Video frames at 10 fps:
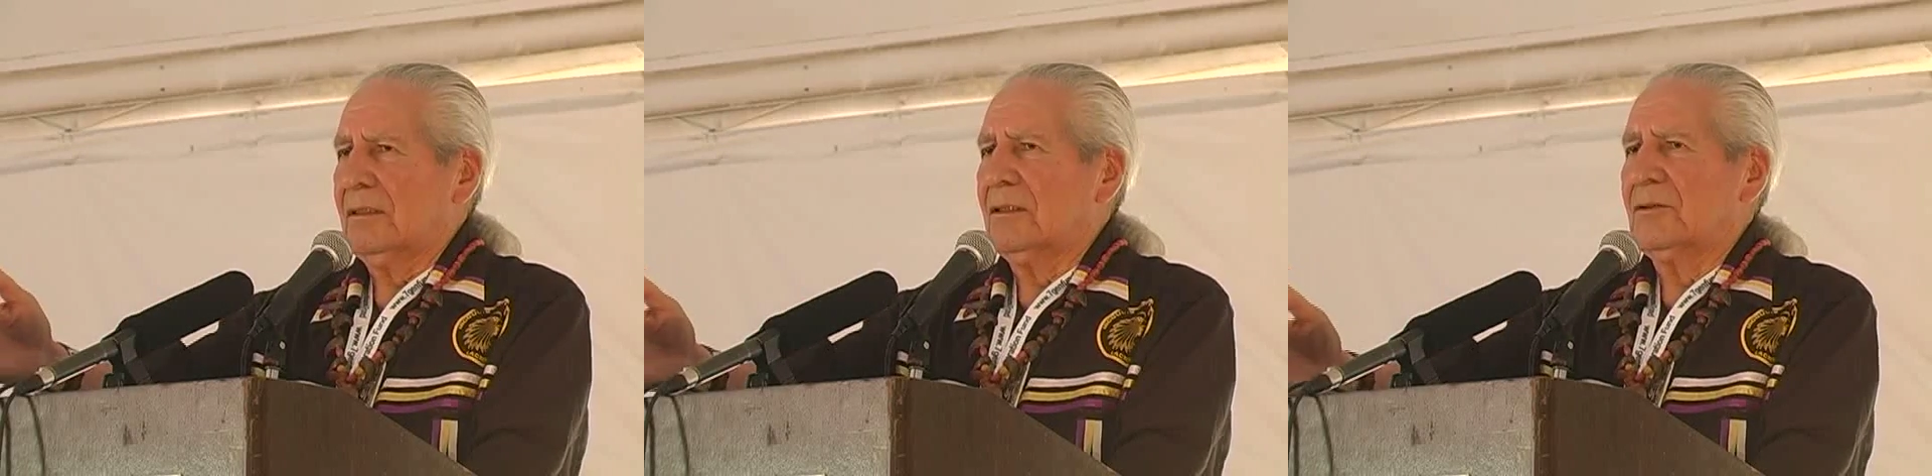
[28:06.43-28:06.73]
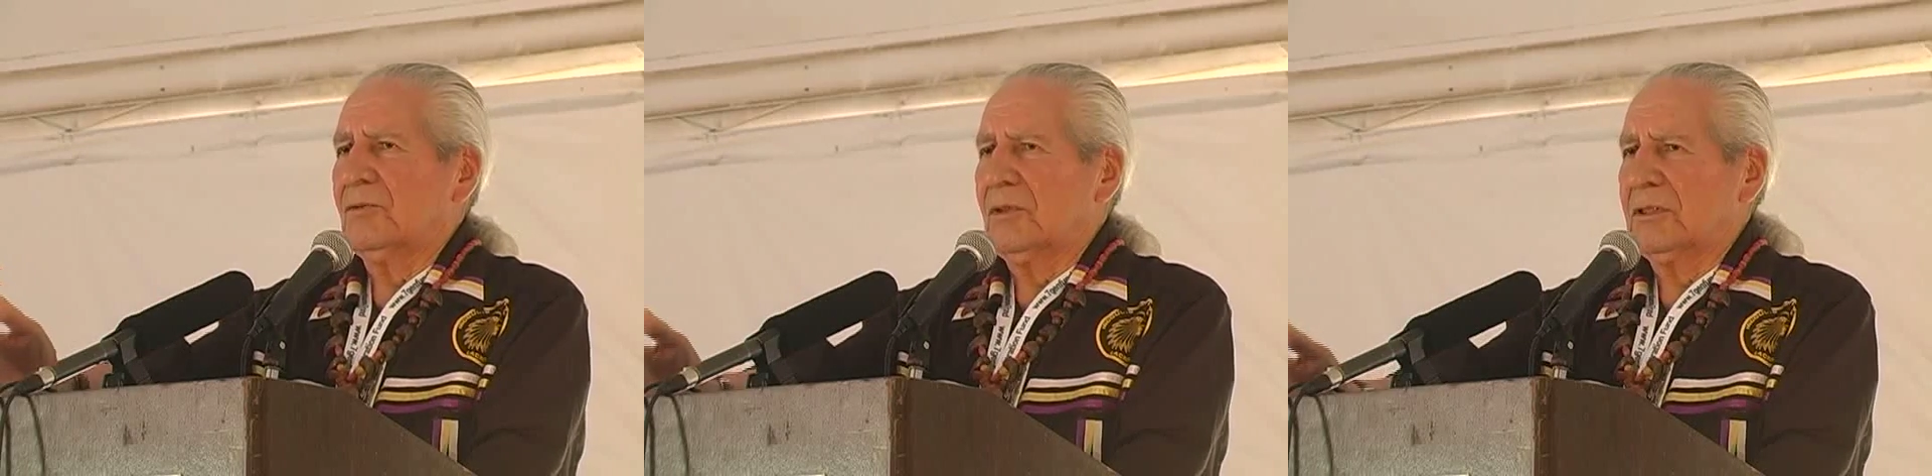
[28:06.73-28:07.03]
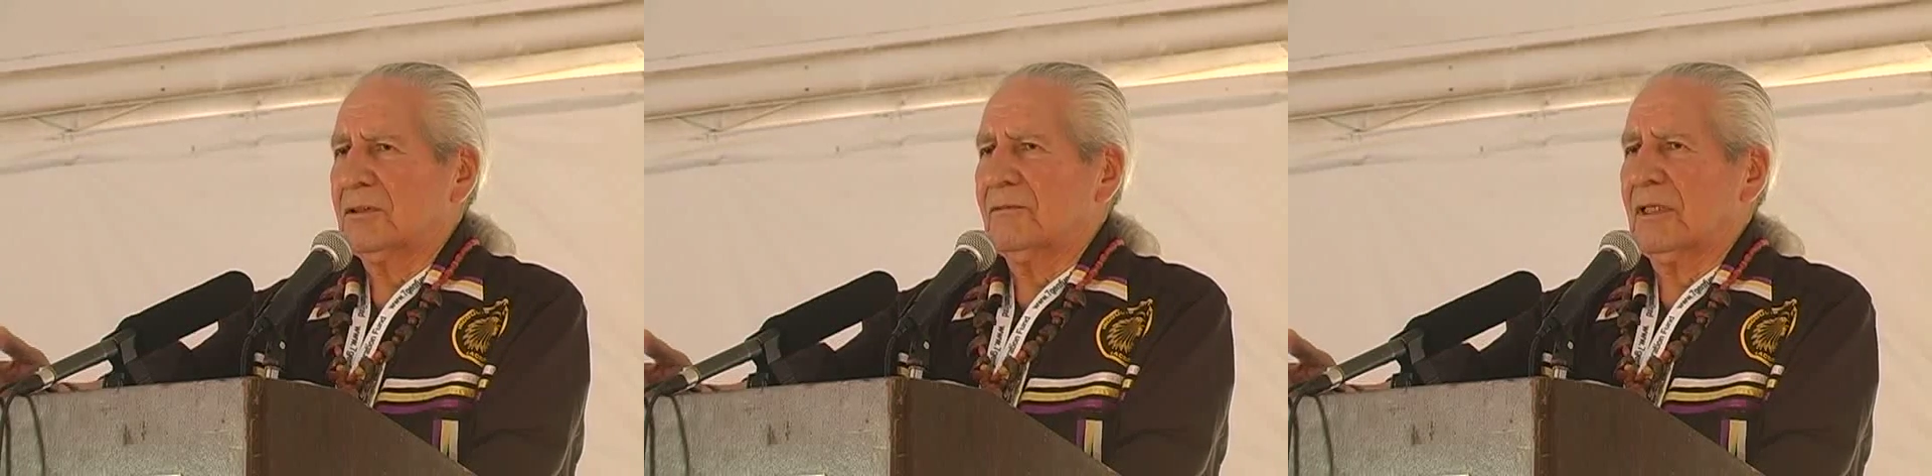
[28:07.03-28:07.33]
the
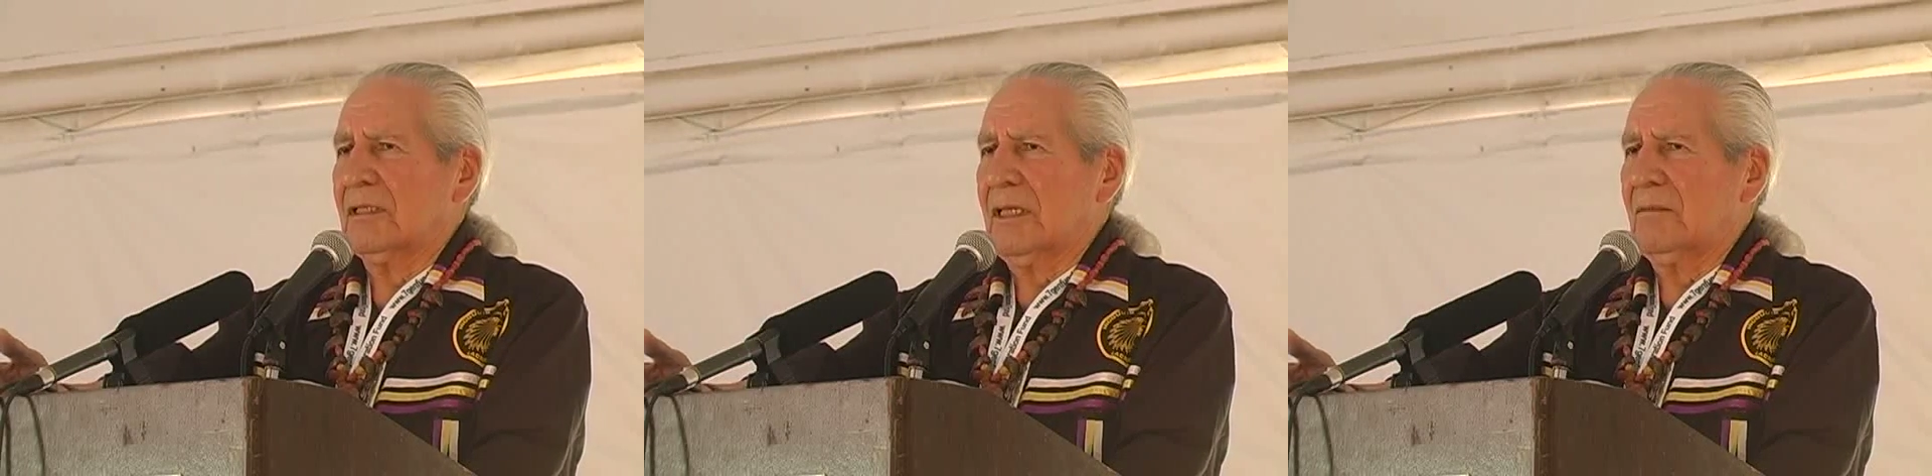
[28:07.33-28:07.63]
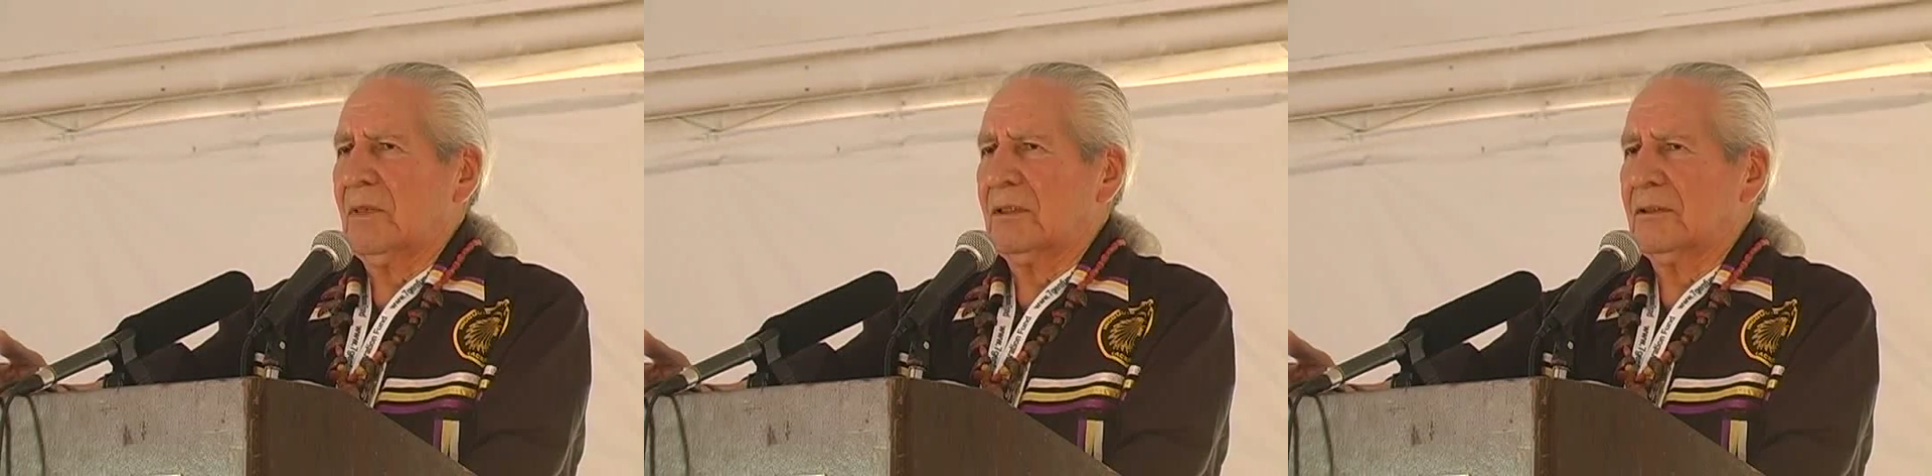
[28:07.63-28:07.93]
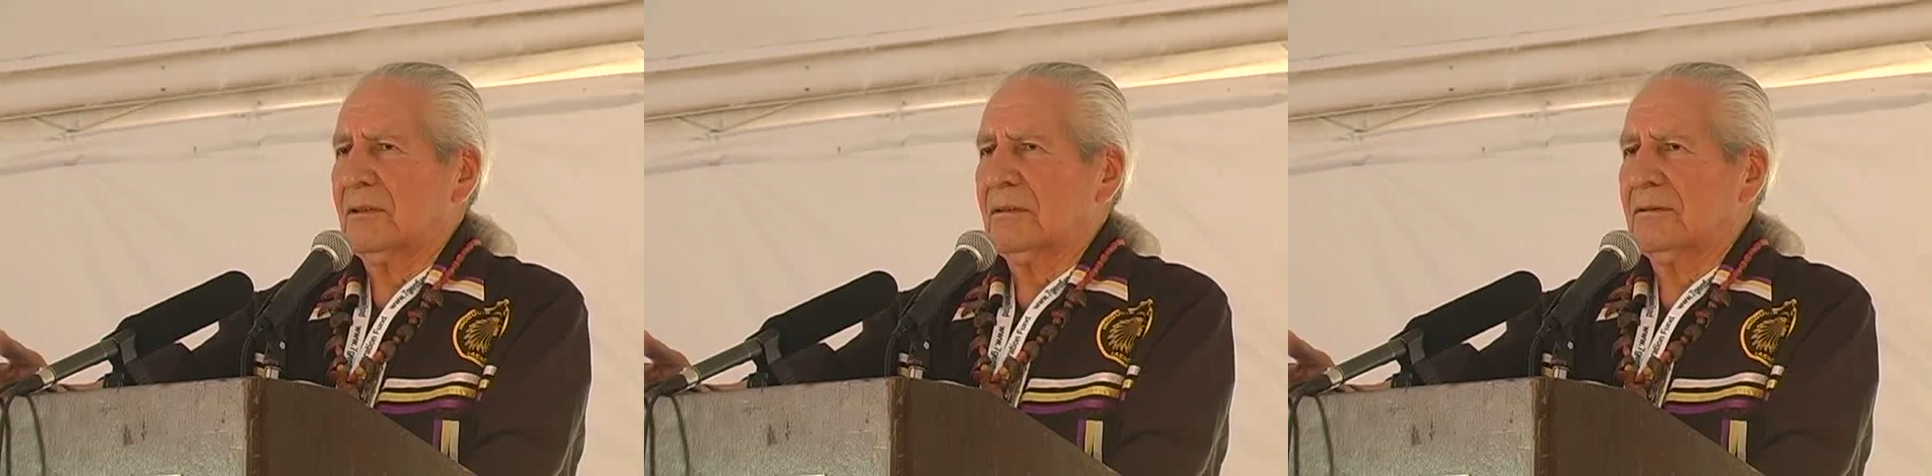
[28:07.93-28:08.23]
duties of the clan mother,